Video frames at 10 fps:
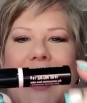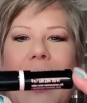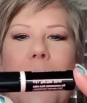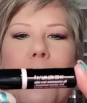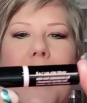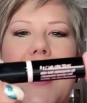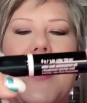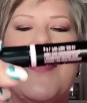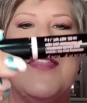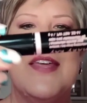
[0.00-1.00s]
But
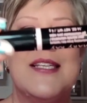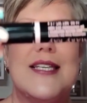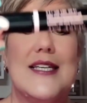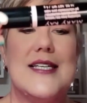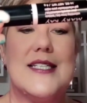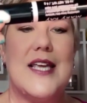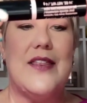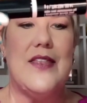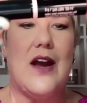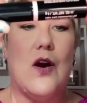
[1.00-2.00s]
this is
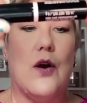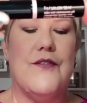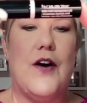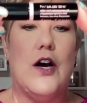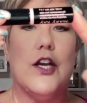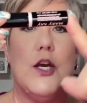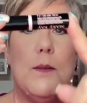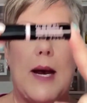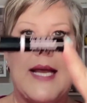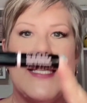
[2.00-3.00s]
our
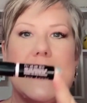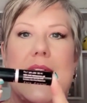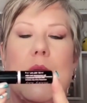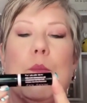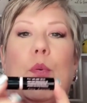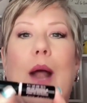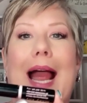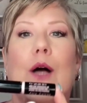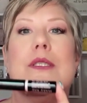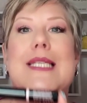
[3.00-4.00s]
volumizing
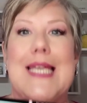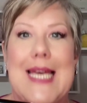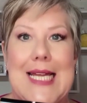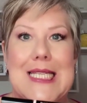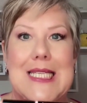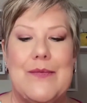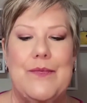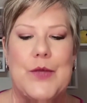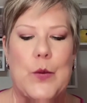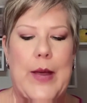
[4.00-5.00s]
brow tint,
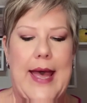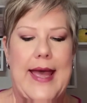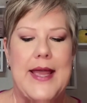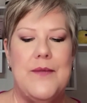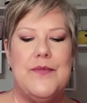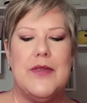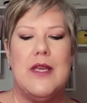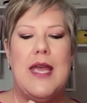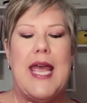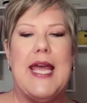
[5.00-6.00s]
okay?
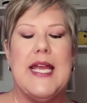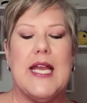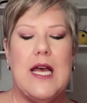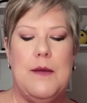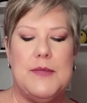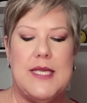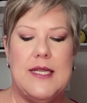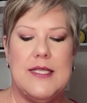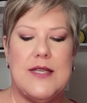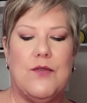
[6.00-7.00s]
And it comes
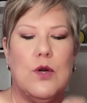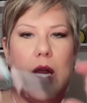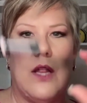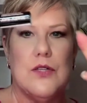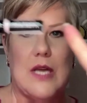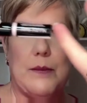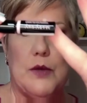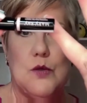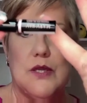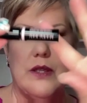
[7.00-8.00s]
in several colors. I'm
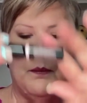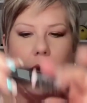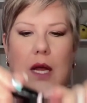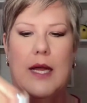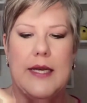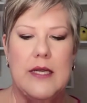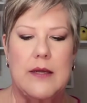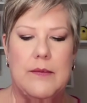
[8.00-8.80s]
using the blonde